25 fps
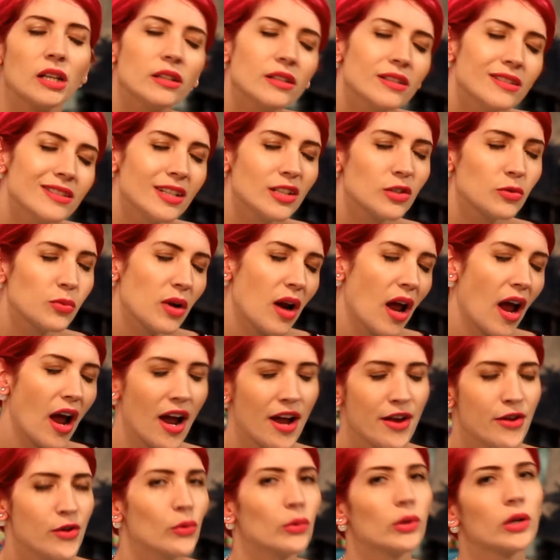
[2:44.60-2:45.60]
At least that's what
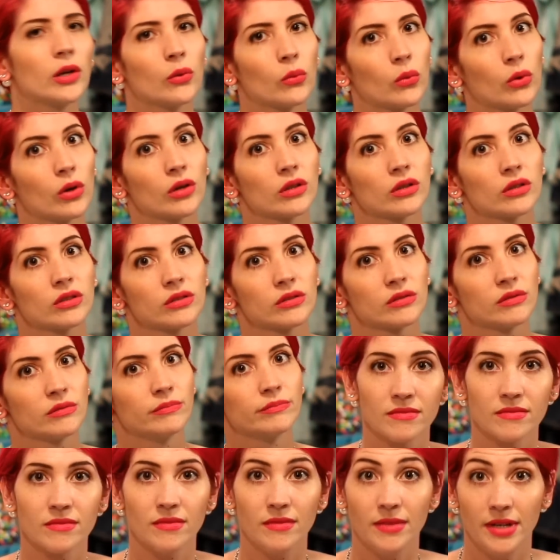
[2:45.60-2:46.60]
I do when it works.
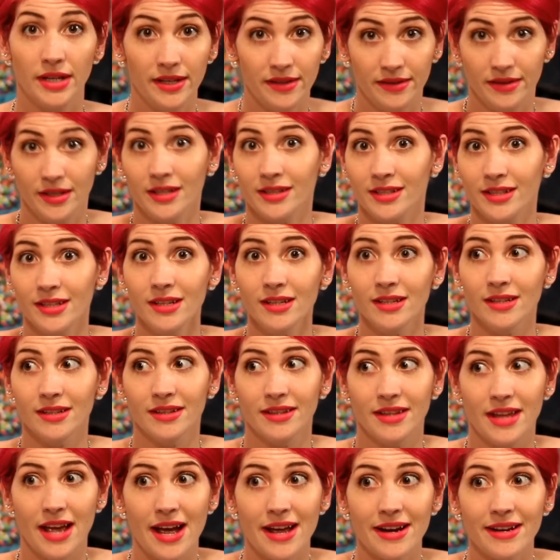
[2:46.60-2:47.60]
And that's
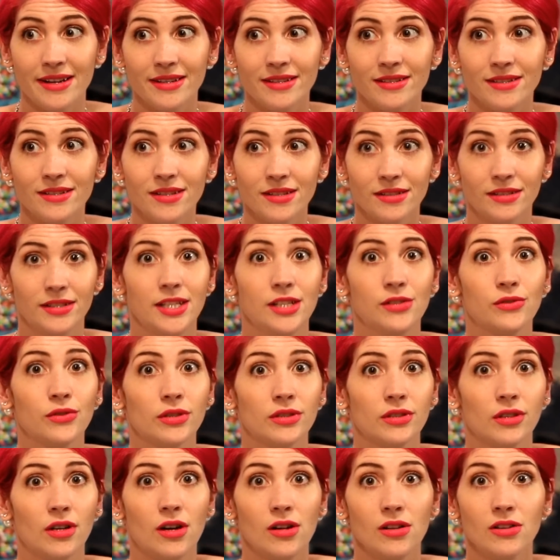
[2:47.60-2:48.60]
it. That is the
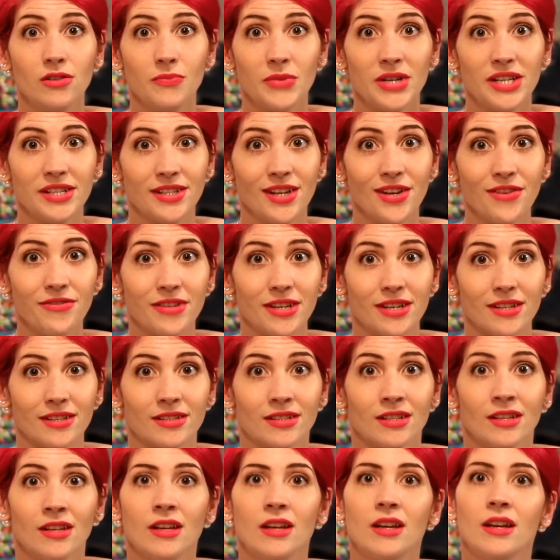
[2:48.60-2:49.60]
secret to all of my
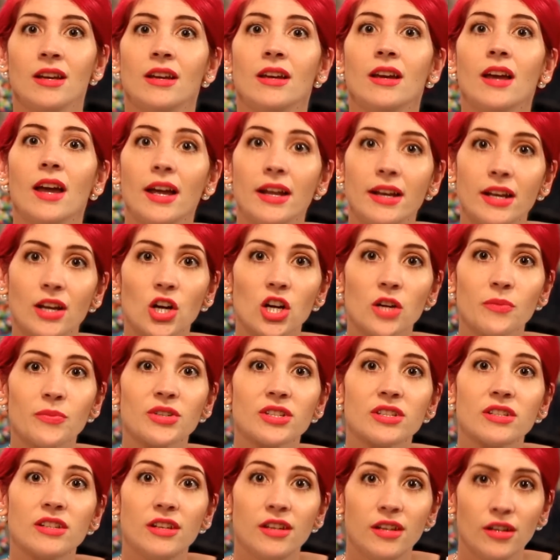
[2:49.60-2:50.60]
selfies. And now I
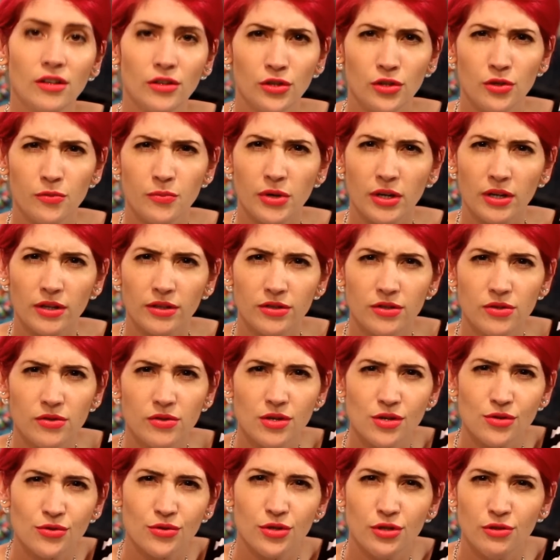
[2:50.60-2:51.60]
must kill you because you
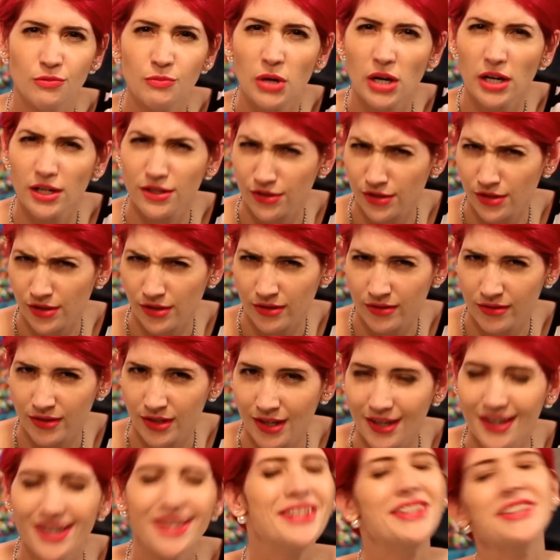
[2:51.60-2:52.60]
know too much.
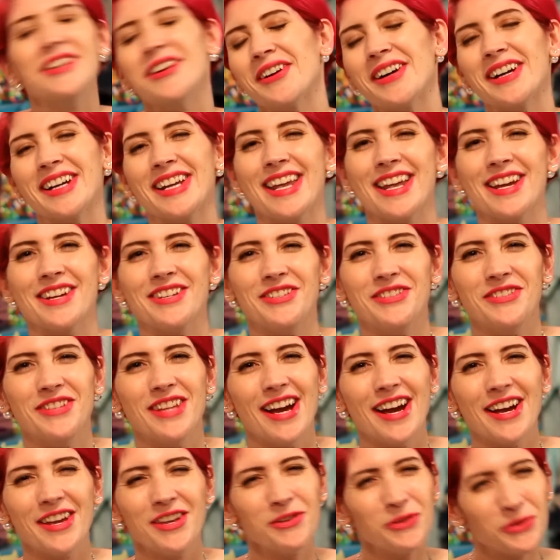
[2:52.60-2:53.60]
No, I can't do
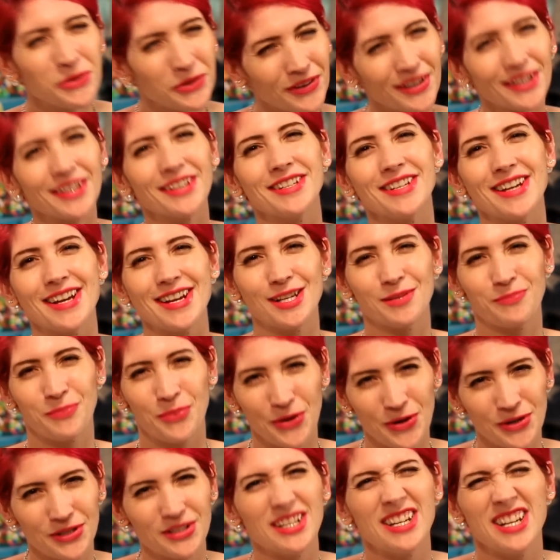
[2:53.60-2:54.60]
that. You look like a nice
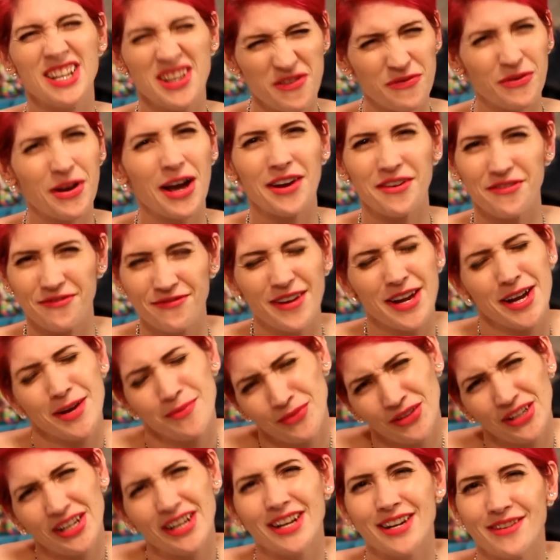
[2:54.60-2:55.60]
person. You've got a
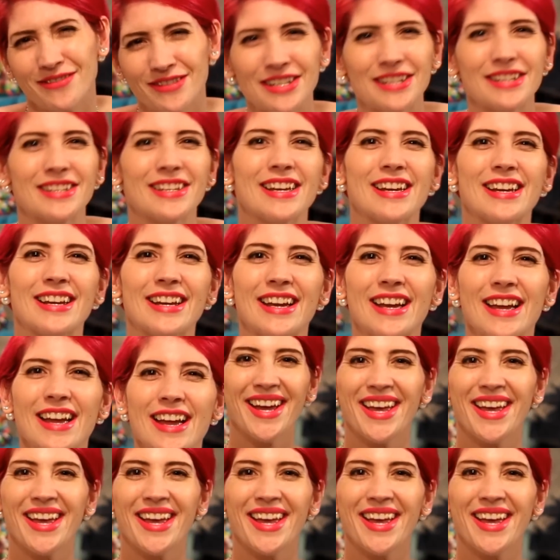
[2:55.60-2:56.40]
family and everything.